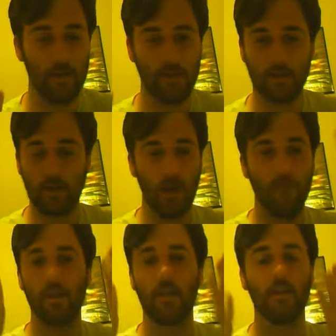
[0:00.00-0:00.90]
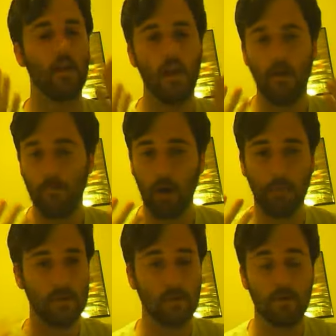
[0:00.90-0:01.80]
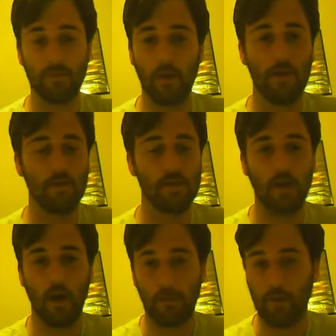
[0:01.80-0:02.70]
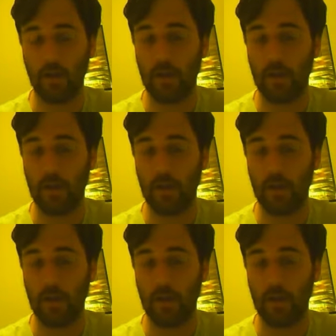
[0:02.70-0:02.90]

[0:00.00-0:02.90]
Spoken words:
He was covered in Mark Briscoe's blood, and he was talking about the Age